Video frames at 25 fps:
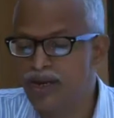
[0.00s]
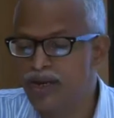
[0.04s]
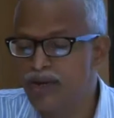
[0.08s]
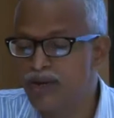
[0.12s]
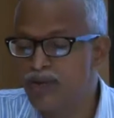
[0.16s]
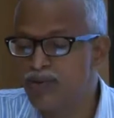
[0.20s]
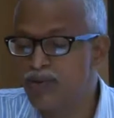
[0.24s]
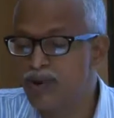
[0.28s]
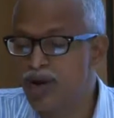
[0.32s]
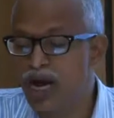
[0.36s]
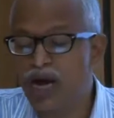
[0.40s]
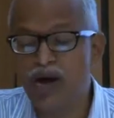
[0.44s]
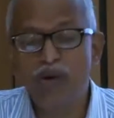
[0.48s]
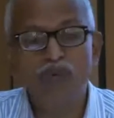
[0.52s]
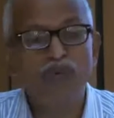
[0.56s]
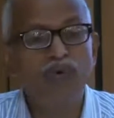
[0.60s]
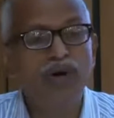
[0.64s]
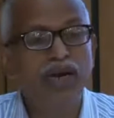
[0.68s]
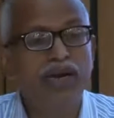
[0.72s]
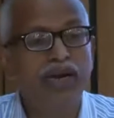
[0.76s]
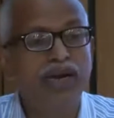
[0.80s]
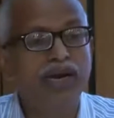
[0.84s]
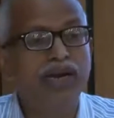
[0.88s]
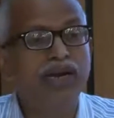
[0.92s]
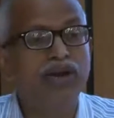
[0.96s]
So now we
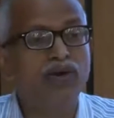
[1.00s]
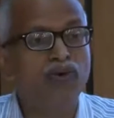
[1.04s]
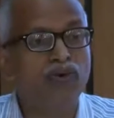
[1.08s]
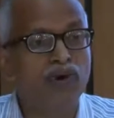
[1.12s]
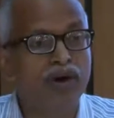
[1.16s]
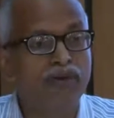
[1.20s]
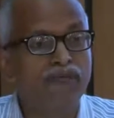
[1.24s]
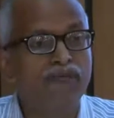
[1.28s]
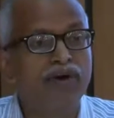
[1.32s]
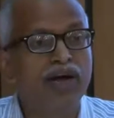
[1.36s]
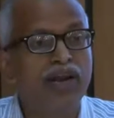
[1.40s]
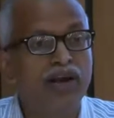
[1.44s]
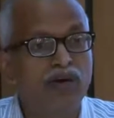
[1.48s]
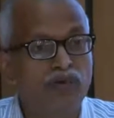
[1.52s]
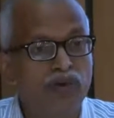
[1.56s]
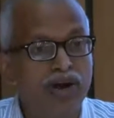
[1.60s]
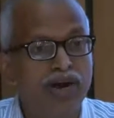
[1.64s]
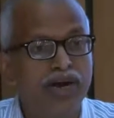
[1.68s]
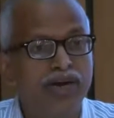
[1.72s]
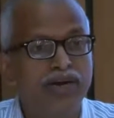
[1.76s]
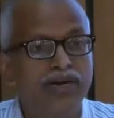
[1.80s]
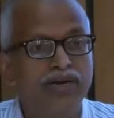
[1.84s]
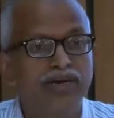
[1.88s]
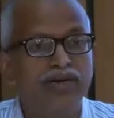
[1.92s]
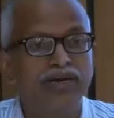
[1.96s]
need to
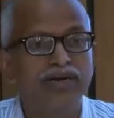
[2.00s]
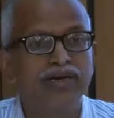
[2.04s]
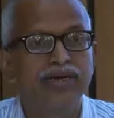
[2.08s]
evaluate